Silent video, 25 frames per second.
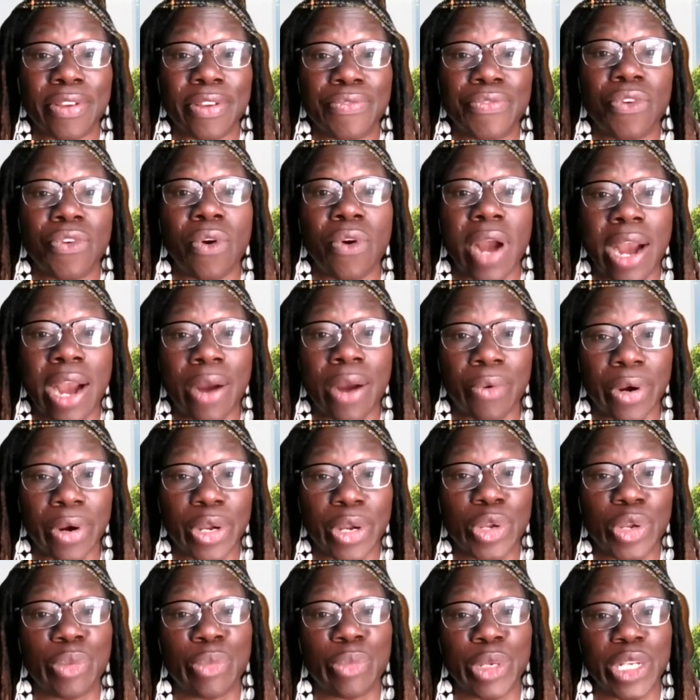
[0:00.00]
for our
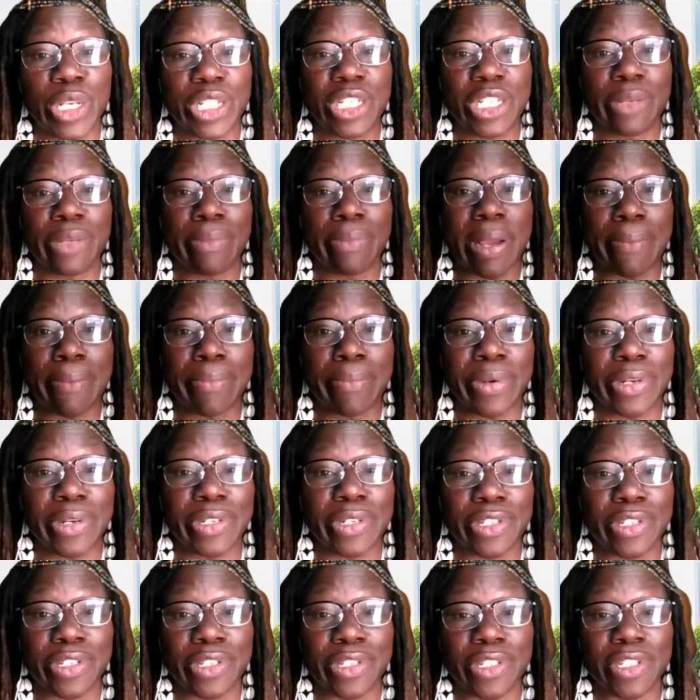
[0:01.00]
community
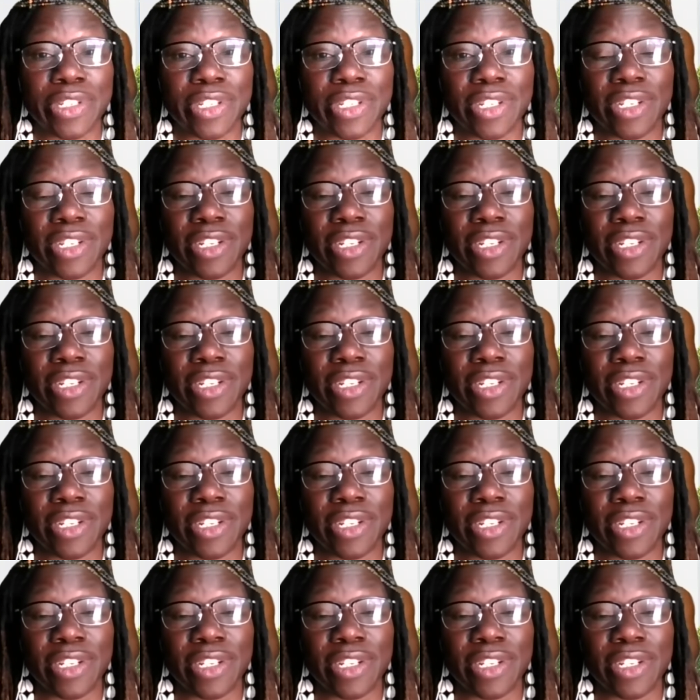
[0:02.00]
members.